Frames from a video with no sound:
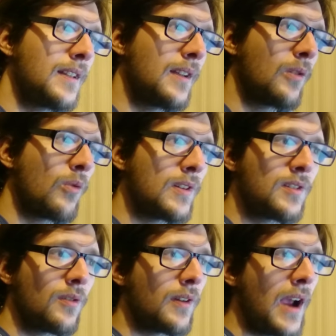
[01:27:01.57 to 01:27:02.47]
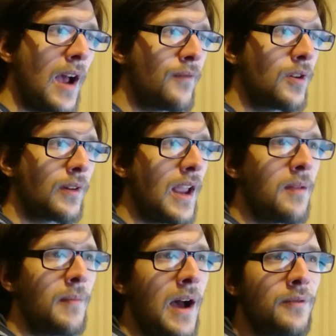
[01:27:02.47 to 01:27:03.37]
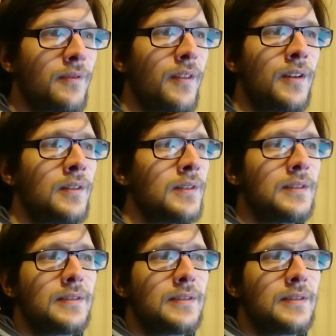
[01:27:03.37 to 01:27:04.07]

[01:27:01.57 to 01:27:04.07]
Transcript: uh, once you have your game out there